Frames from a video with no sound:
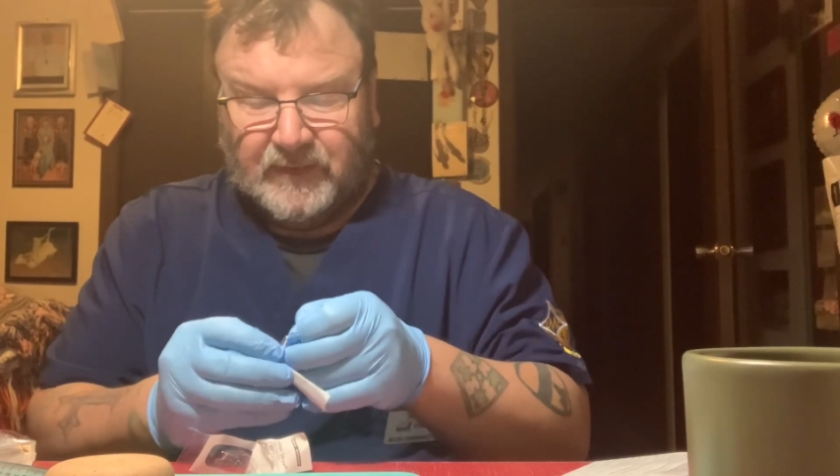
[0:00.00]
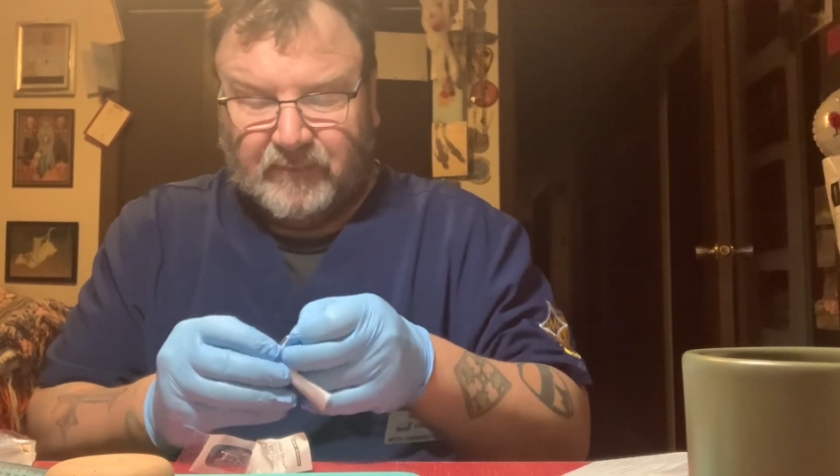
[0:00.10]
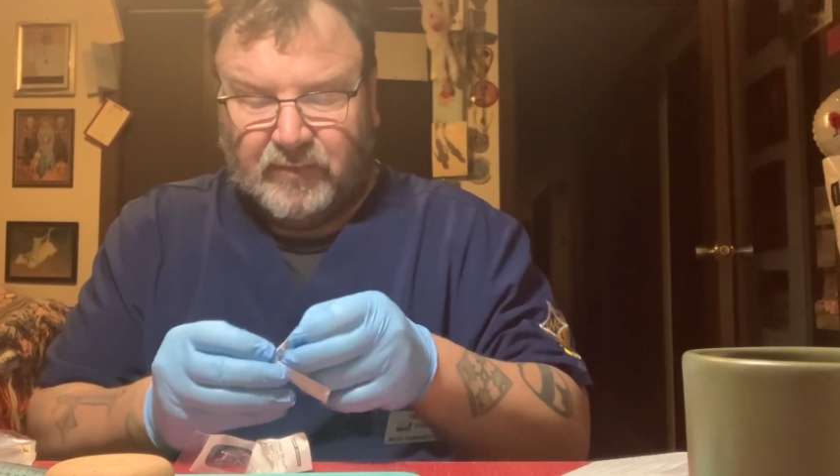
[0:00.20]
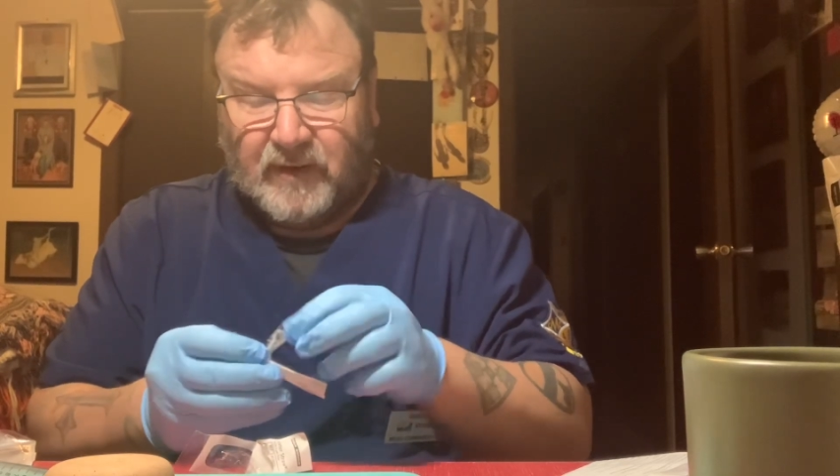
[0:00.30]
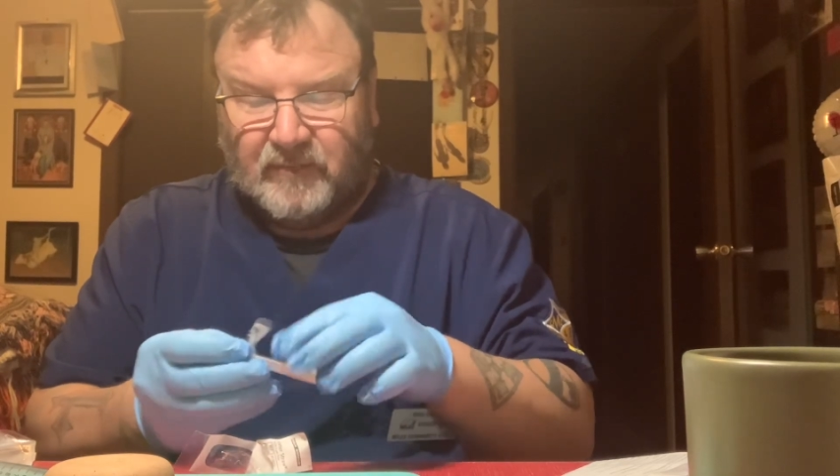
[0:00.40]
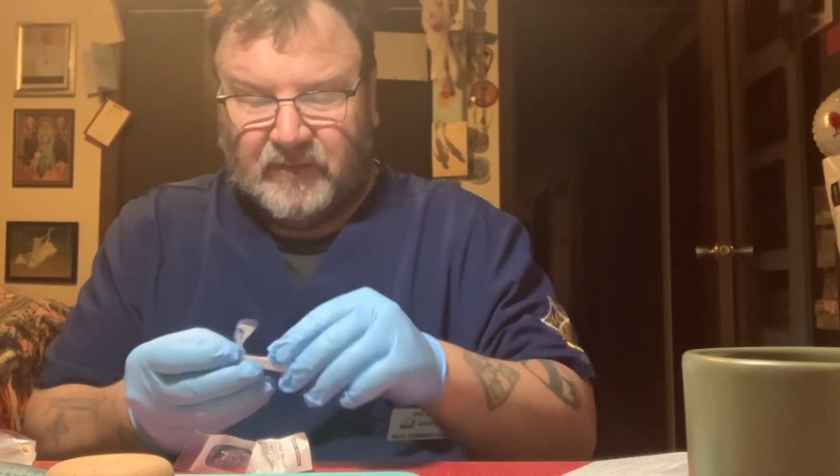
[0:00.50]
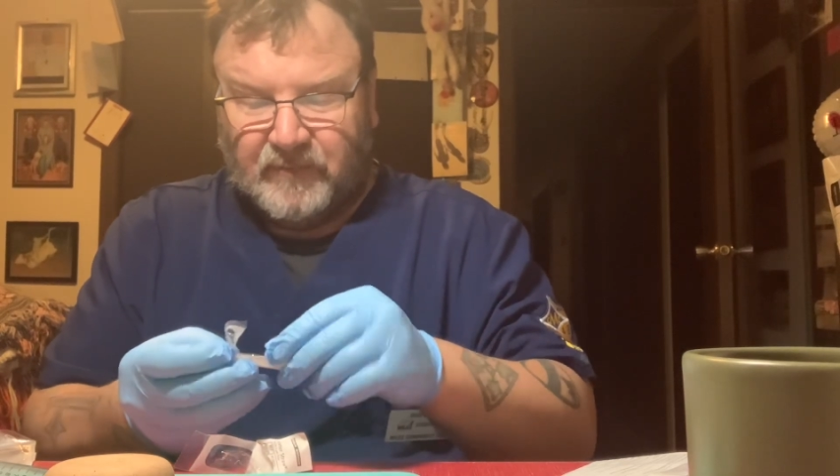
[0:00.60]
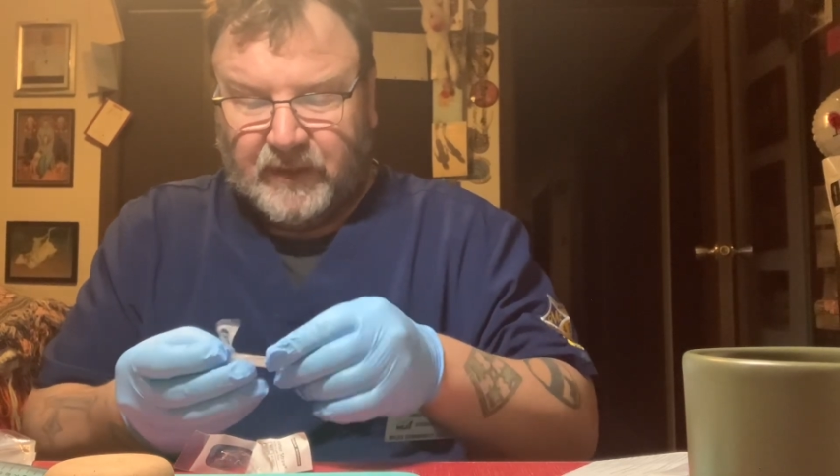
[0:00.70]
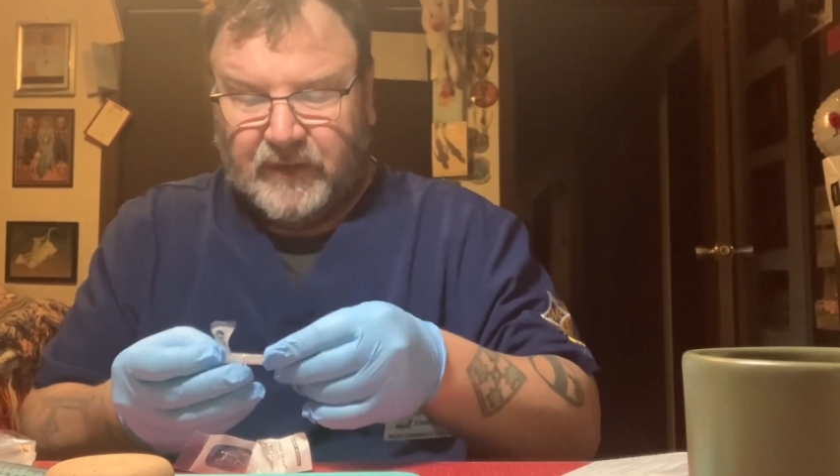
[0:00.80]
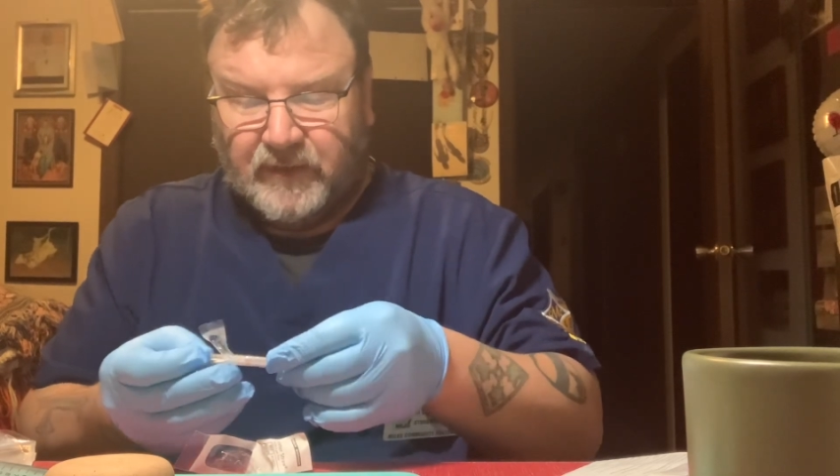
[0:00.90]
problem
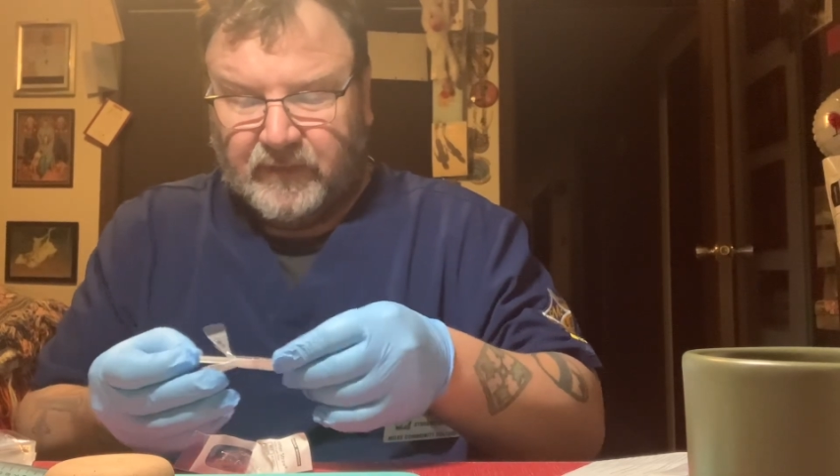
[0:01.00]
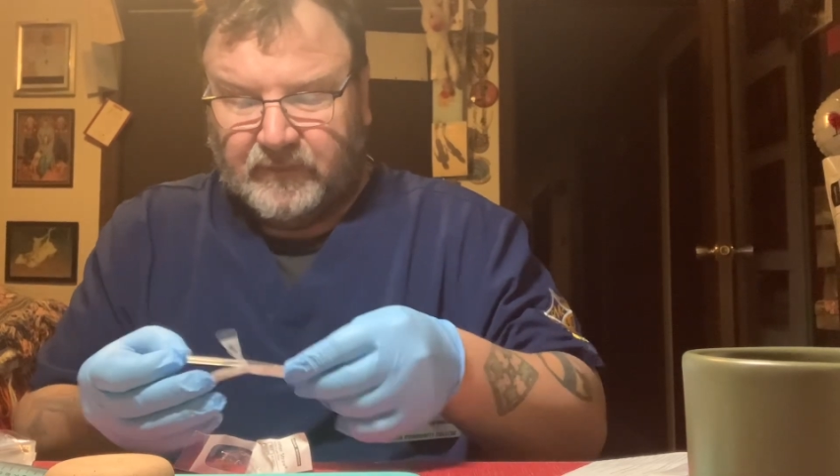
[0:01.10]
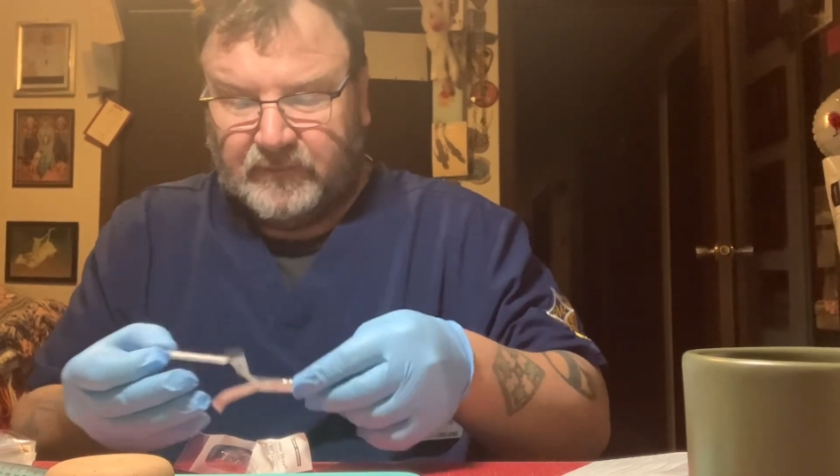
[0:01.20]
here,